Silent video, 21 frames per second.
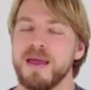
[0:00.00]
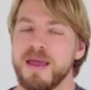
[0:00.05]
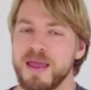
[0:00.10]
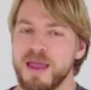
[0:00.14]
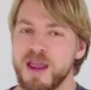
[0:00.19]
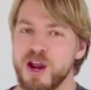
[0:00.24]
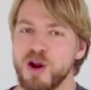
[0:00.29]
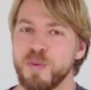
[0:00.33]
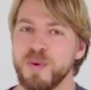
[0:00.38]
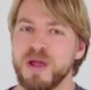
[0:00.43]

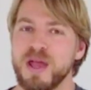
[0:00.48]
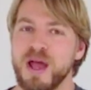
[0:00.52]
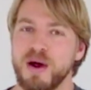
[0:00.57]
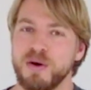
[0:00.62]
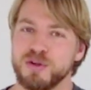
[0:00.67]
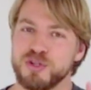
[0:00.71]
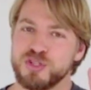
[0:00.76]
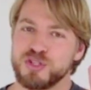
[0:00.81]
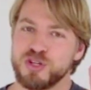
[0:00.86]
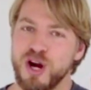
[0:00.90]
Here we go,
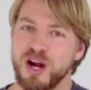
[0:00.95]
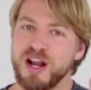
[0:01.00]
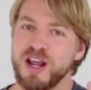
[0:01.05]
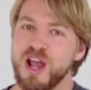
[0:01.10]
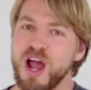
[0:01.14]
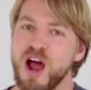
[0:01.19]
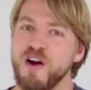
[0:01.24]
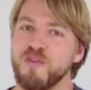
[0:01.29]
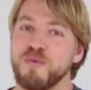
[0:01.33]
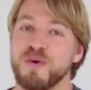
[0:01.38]
starting
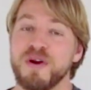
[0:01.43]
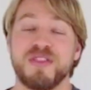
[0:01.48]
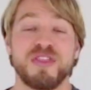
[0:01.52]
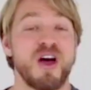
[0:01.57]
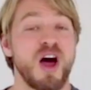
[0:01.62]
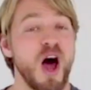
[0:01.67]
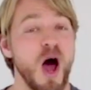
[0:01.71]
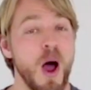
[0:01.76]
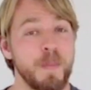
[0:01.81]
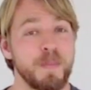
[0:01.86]
off
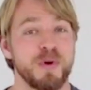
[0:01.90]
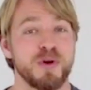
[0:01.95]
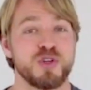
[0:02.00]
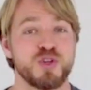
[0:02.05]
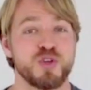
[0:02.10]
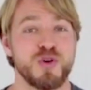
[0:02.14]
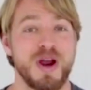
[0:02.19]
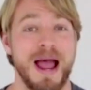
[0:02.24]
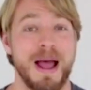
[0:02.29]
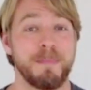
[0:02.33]
with upper
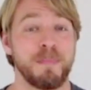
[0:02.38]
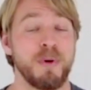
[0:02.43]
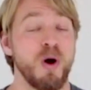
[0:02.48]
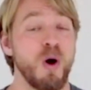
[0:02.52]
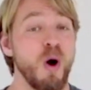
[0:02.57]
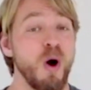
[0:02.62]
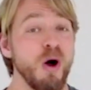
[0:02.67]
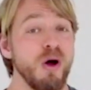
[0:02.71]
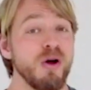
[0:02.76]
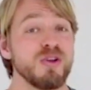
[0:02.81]
trap,
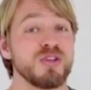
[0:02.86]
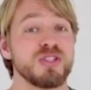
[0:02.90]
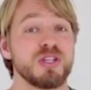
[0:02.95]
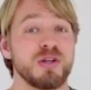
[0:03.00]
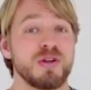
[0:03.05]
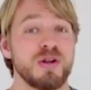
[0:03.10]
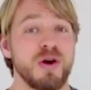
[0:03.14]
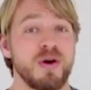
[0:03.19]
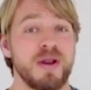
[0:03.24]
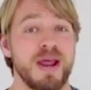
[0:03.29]

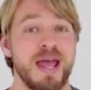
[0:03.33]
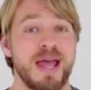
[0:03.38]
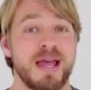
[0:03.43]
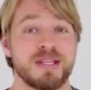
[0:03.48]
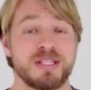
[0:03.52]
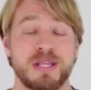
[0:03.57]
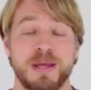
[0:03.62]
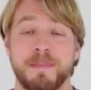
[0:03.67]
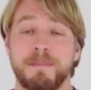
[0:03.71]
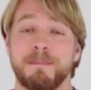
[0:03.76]
also known
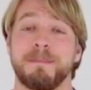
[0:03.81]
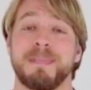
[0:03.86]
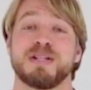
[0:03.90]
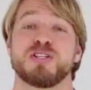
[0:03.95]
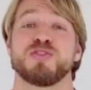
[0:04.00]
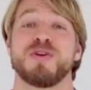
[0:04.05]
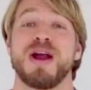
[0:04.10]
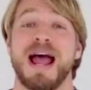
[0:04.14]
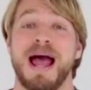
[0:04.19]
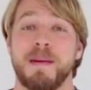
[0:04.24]
as my
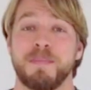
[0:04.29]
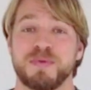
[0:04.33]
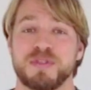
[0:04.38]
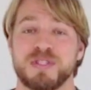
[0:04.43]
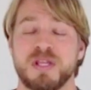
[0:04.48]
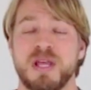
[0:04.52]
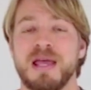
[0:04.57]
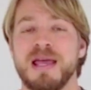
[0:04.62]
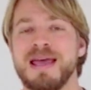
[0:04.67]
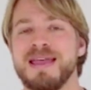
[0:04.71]
traps.